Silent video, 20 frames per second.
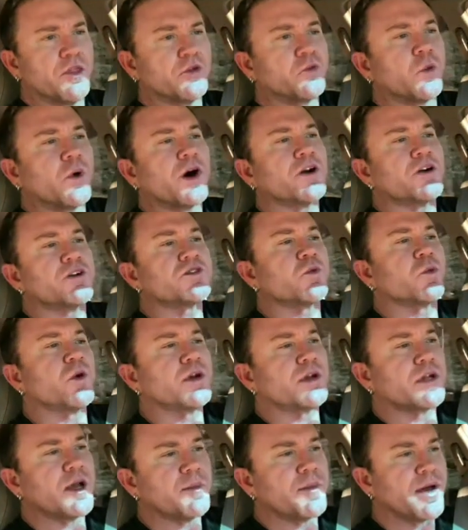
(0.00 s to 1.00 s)
those waters
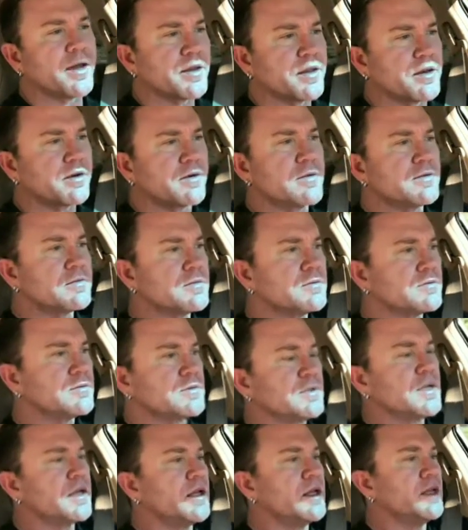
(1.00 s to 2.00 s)
want to come out of there.
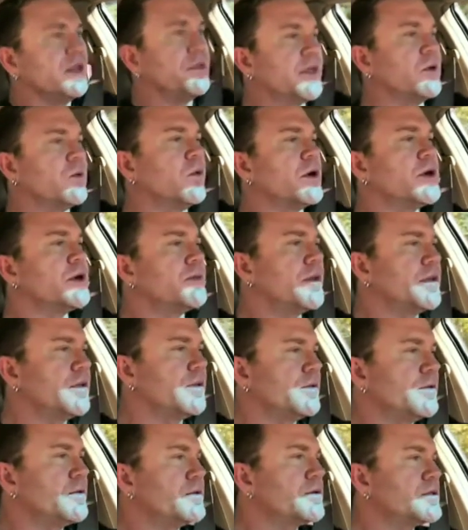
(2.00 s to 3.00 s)
They want to be
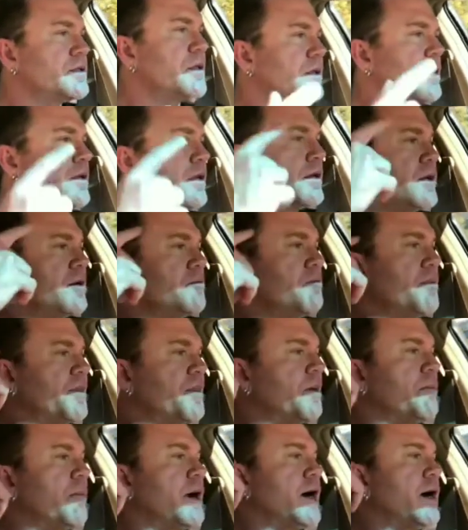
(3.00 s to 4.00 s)
used,
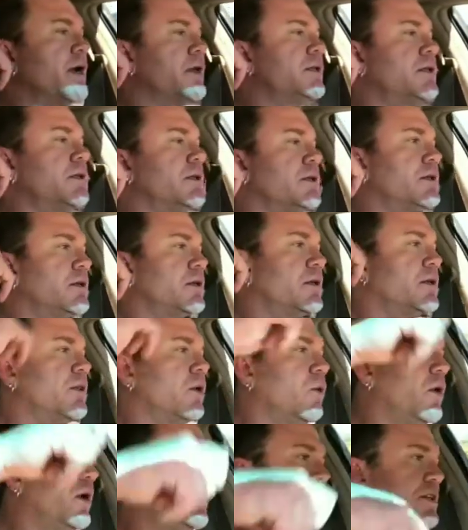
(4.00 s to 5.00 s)
but the mind,
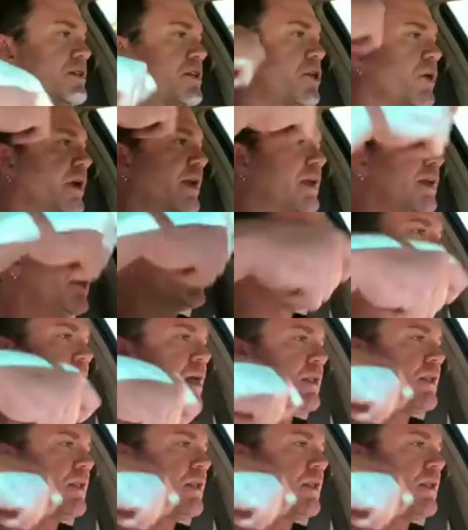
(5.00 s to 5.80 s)
the one that's cranking